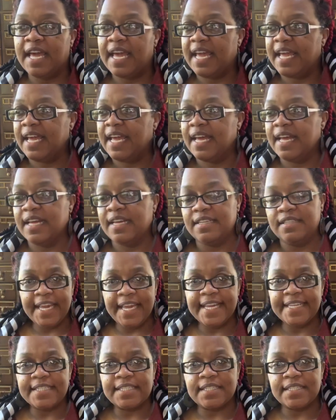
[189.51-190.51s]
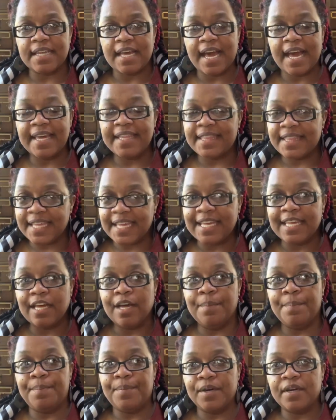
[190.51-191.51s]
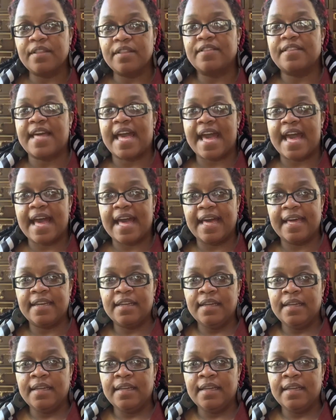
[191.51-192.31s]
and it's, I think, a book that